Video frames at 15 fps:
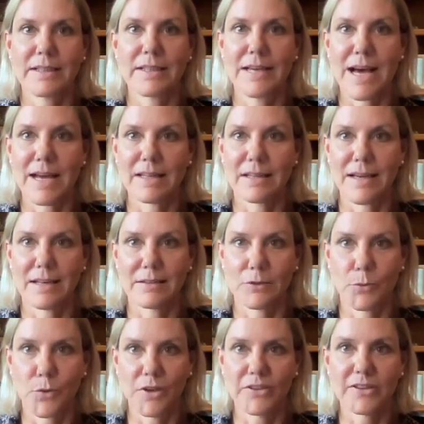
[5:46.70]
guidelines
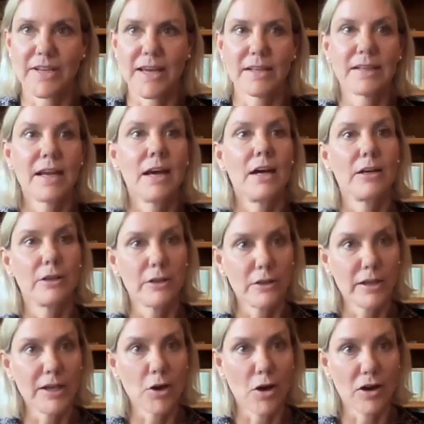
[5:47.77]
were set
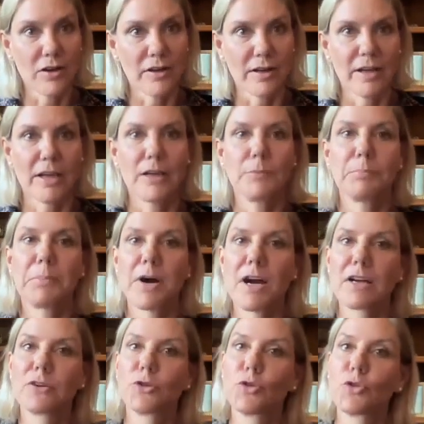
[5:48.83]
early on, in
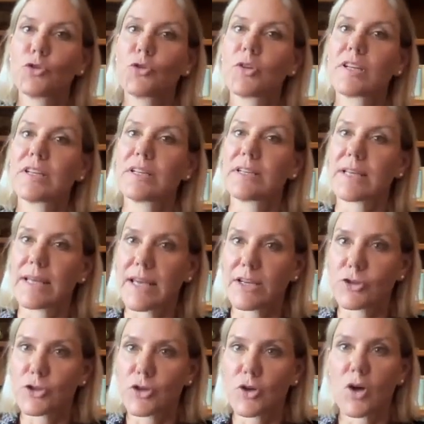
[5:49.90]
part due to the
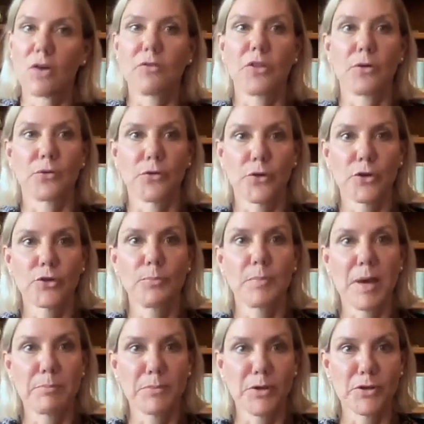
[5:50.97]
dedication of the first
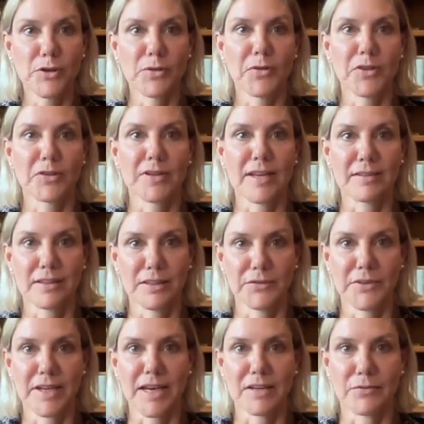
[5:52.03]
members of the
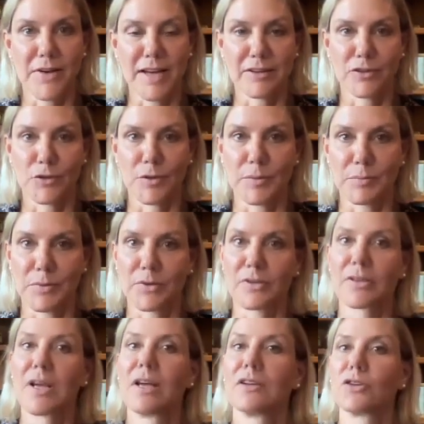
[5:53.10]
Scientific Advisory
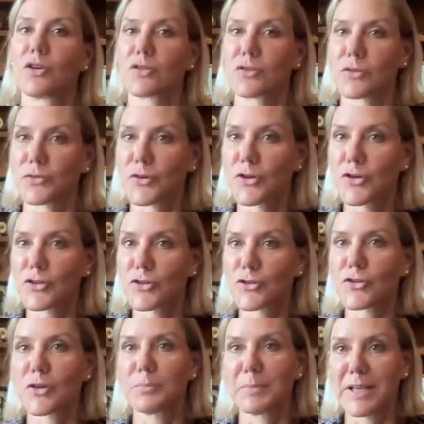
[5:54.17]
Board, Dr. First,
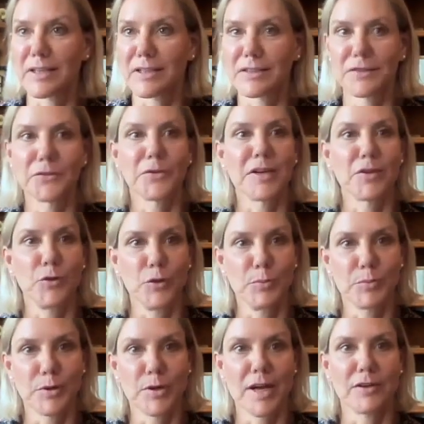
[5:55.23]
John Miller, Fred
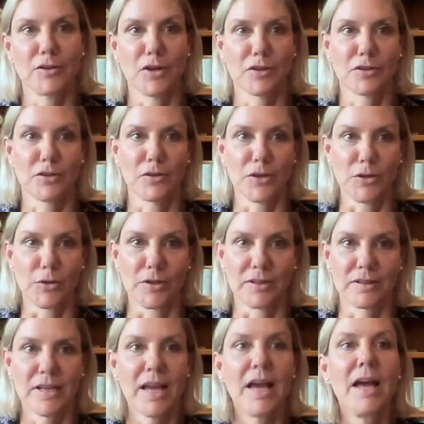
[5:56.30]
Hooper, and Dr. Newell.
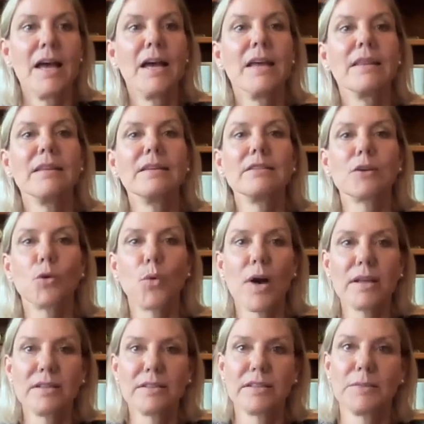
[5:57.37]
These
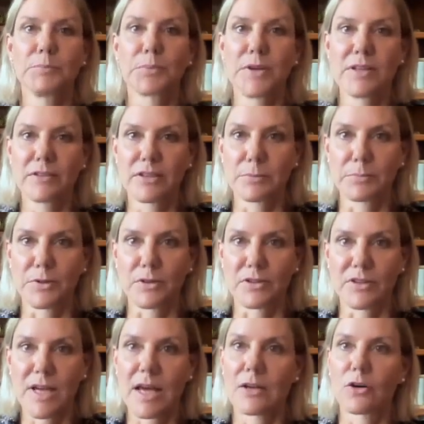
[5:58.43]
quality
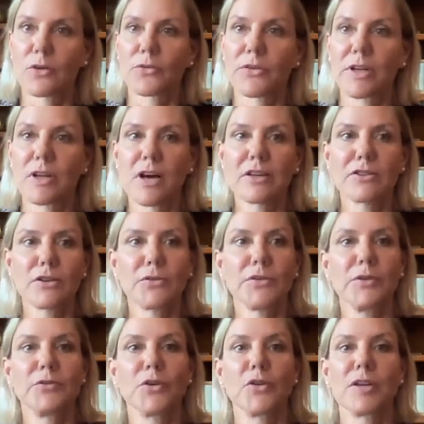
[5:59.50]
principles and our
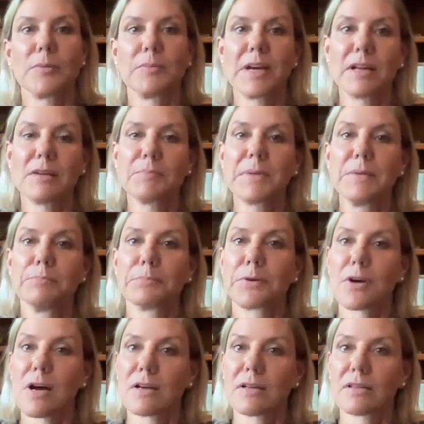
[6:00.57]
philosophy for developing
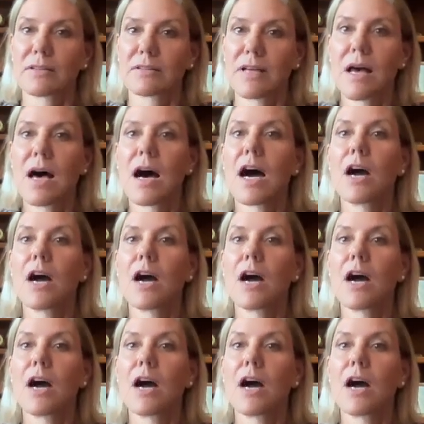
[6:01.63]
products are